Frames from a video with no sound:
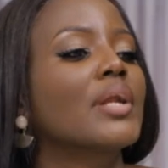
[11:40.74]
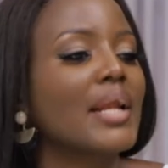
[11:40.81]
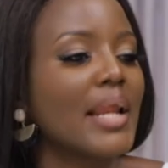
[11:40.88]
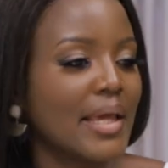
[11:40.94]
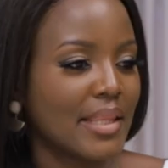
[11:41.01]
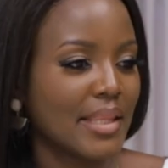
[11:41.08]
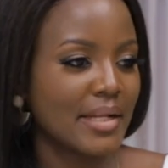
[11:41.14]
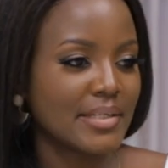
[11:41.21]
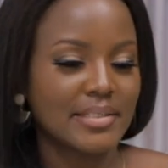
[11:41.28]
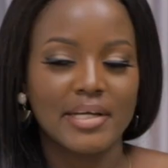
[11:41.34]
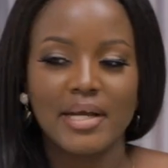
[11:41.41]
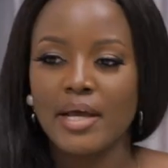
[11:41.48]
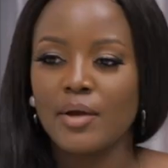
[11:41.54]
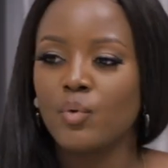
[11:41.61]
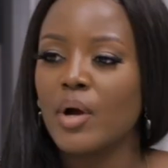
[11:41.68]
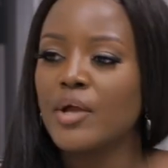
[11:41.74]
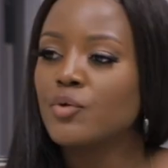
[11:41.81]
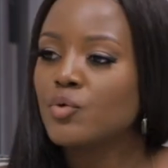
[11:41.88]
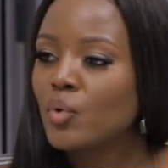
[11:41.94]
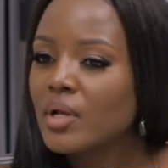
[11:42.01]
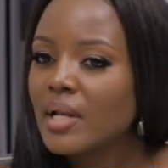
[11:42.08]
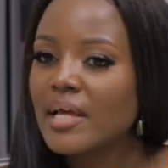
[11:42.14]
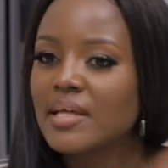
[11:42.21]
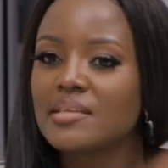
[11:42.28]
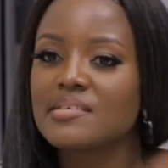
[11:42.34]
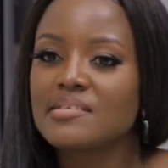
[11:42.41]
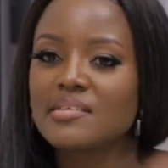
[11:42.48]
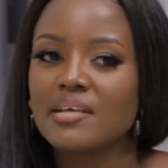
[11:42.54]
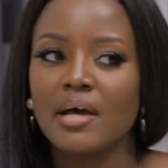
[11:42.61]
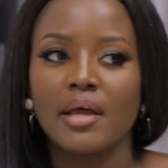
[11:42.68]
like that guy, or I don't like
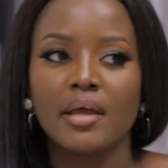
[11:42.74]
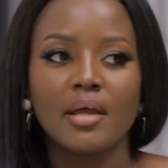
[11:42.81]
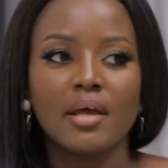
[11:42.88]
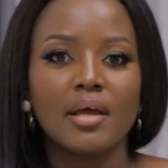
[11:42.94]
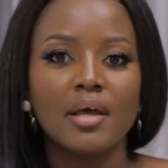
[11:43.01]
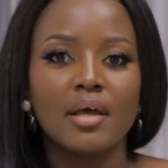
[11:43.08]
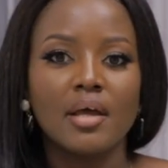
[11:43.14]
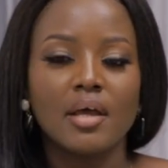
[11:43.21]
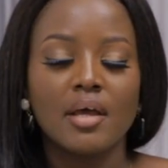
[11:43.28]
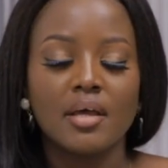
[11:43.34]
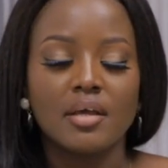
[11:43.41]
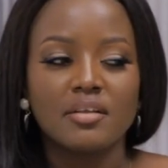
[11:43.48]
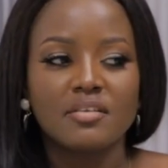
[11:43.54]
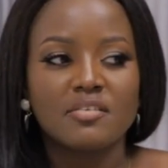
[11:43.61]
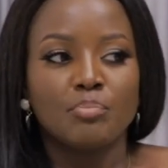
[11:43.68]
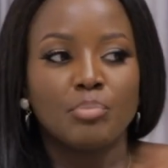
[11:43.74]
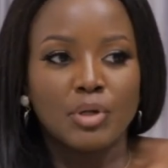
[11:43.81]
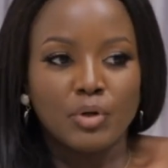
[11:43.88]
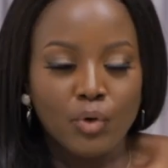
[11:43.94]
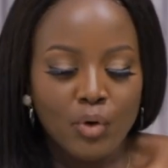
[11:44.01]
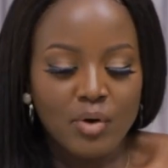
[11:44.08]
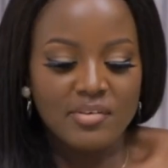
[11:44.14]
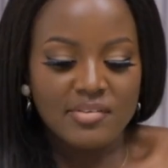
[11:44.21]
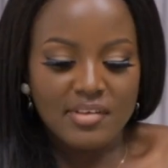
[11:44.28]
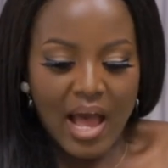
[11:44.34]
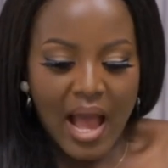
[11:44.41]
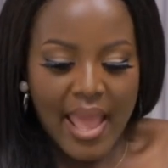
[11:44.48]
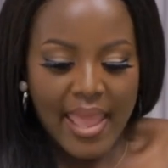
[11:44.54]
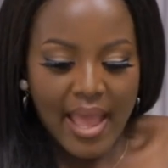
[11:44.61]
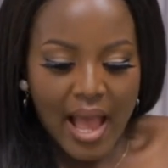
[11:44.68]
this guy? It's because
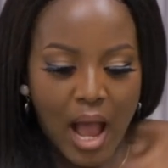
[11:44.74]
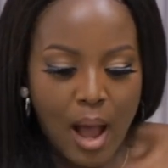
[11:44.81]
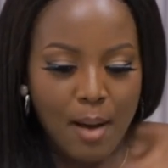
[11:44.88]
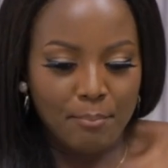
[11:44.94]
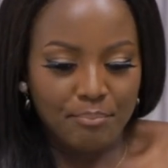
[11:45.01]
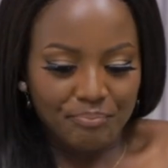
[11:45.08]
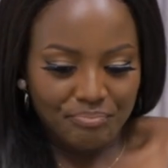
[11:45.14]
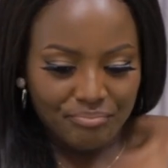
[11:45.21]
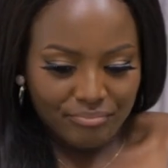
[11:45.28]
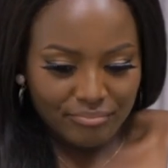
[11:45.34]
I am